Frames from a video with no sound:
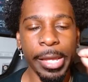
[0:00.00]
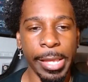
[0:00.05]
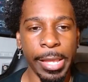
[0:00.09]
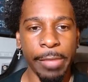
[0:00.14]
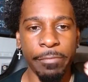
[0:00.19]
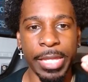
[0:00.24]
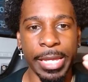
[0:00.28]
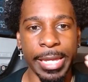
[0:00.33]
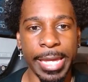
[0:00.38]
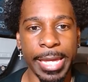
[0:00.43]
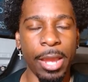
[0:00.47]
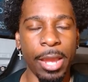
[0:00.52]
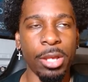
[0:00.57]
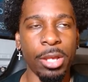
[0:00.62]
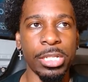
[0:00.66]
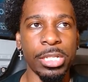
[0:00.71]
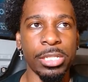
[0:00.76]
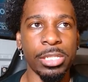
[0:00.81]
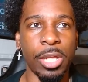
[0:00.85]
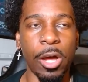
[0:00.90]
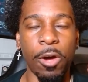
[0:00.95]
If the
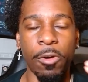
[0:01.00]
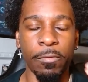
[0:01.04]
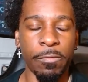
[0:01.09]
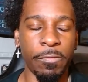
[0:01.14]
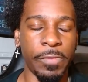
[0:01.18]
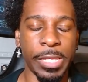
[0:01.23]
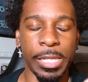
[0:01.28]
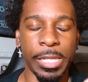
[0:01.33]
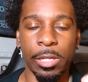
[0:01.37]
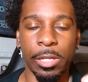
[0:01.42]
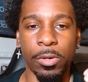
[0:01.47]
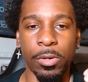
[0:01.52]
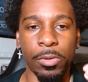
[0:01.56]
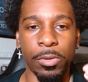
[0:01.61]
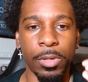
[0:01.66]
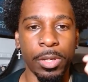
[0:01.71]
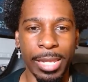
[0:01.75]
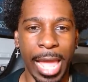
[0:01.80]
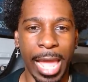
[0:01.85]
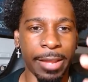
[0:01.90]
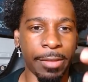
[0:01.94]
characters don't
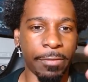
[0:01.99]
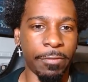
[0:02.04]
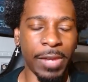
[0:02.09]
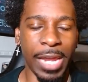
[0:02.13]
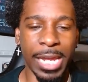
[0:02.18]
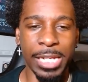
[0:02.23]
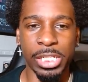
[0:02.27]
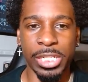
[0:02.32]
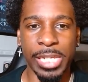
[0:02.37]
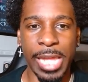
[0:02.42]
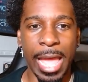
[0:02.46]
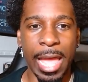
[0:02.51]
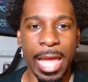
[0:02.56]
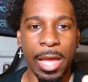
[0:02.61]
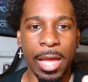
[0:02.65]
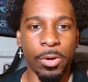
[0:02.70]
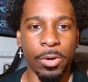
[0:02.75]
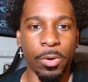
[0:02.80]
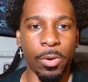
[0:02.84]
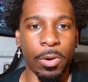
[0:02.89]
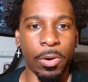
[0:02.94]
feel like fleshed
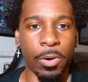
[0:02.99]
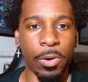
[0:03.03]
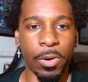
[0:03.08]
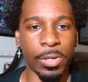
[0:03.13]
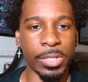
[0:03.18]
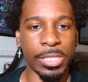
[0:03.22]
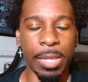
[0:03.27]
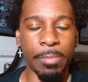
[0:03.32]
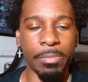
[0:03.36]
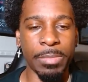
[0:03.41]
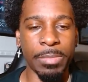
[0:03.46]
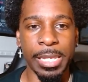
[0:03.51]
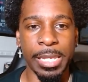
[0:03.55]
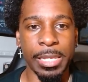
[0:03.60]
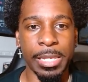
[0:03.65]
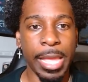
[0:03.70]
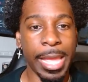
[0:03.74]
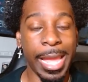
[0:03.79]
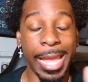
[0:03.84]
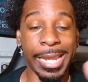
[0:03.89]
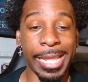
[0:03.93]
out or something,
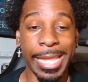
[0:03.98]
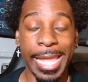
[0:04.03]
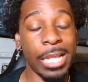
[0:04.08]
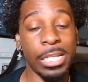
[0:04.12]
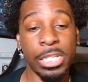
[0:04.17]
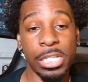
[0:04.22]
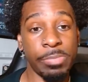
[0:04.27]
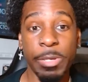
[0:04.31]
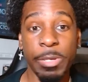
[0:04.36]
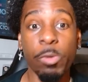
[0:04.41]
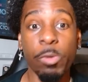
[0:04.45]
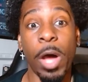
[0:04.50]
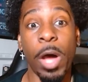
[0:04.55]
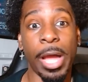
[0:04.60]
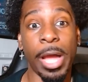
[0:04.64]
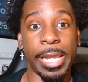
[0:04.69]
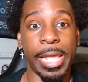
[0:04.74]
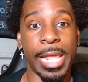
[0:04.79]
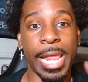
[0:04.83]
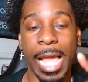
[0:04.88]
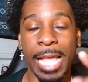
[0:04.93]
and it can't just be
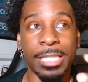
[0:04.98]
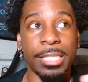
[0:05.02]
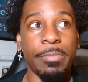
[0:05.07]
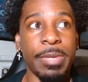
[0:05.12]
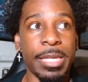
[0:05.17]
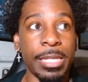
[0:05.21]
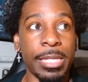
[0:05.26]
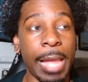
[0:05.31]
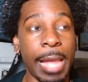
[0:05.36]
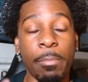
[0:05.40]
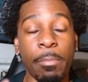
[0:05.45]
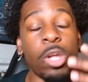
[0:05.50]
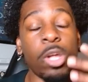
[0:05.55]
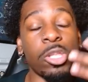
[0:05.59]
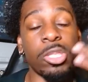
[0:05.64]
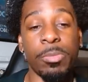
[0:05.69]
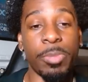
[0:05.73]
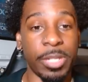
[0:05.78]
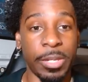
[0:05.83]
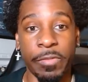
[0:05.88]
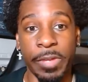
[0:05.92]
one, it has to be like
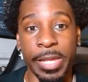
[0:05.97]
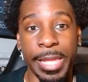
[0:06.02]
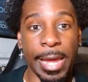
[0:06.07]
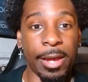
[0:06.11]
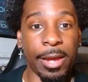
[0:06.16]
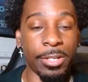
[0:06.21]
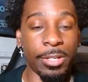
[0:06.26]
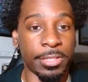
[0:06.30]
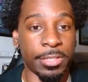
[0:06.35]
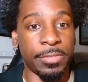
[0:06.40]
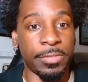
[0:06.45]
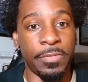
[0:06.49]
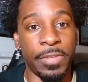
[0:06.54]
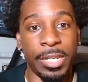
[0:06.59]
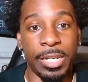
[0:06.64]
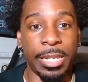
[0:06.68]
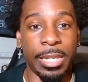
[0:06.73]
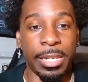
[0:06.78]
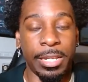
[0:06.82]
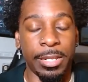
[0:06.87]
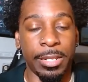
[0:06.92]
multiple different characters
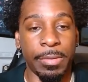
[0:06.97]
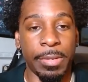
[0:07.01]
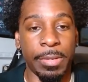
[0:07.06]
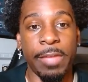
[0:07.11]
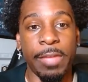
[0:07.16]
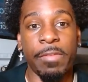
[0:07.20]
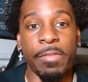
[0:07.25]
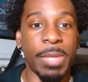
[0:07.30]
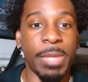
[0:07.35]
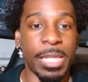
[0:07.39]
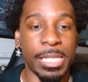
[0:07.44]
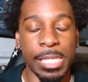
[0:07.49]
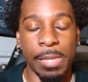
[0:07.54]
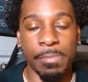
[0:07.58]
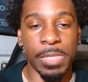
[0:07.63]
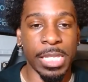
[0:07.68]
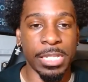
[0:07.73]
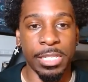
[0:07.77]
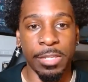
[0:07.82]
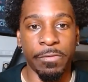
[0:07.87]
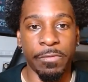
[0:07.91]
giving me
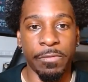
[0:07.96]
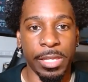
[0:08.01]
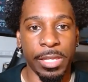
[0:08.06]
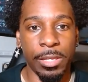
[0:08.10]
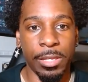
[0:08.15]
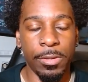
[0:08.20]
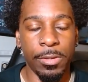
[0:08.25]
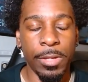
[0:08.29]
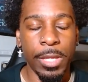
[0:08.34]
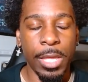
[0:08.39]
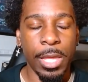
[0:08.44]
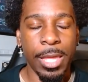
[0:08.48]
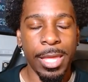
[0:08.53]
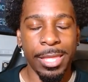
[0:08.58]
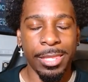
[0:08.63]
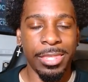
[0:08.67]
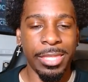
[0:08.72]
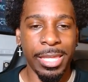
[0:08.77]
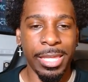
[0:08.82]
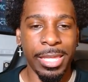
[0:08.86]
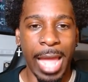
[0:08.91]
something to feel,
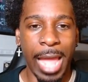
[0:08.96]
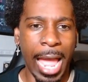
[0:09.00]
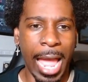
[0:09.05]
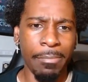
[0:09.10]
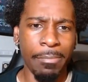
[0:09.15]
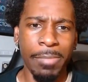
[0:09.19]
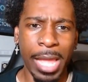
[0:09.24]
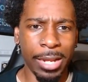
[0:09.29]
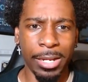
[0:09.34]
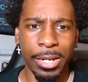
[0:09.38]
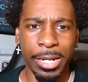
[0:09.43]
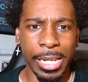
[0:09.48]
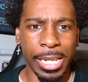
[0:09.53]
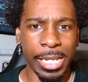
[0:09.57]
then I'm not going